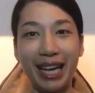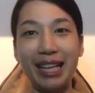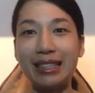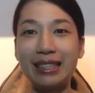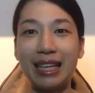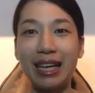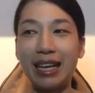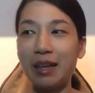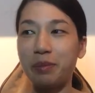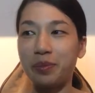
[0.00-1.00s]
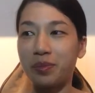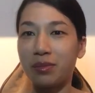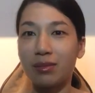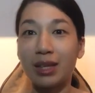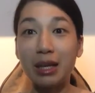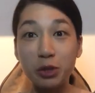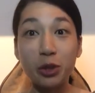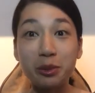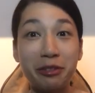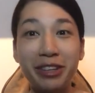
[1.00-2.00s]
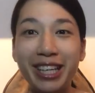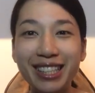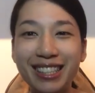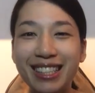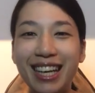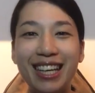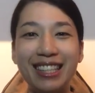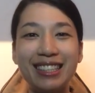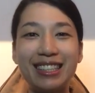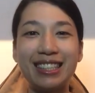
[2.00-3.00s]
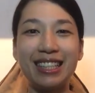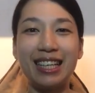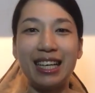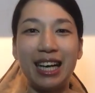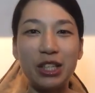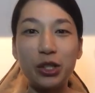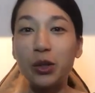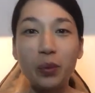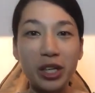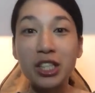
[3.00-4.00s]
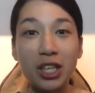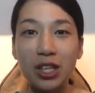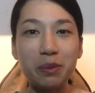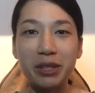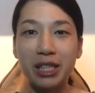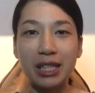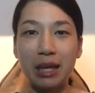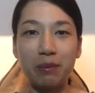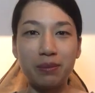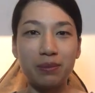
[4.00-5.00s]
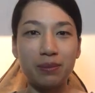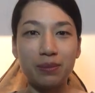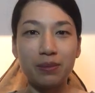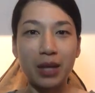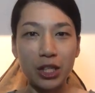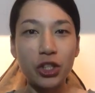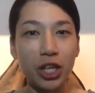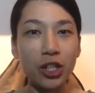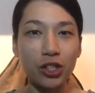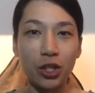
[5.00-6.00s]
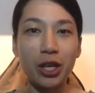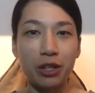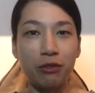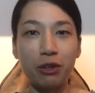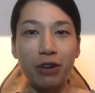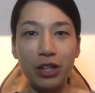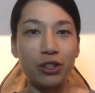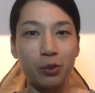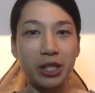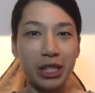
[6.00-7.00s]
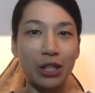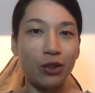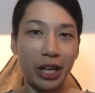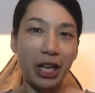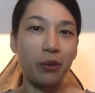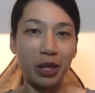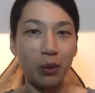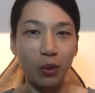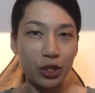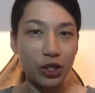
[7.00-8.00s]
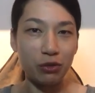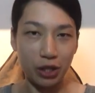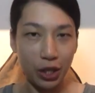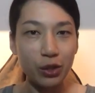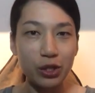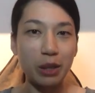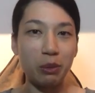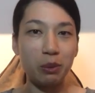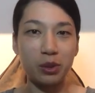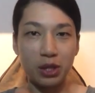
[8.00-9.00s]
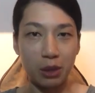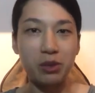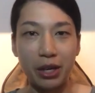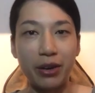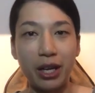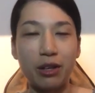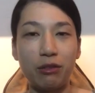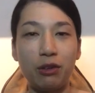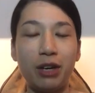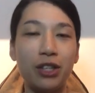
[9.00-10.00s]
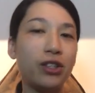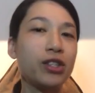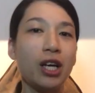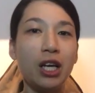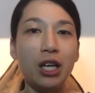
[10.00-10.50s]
And I'm showing my face, and I don't know where to look because I try not to look at the viewfinders because I don't like it when I watch videos that people keep staring at their viewfinders.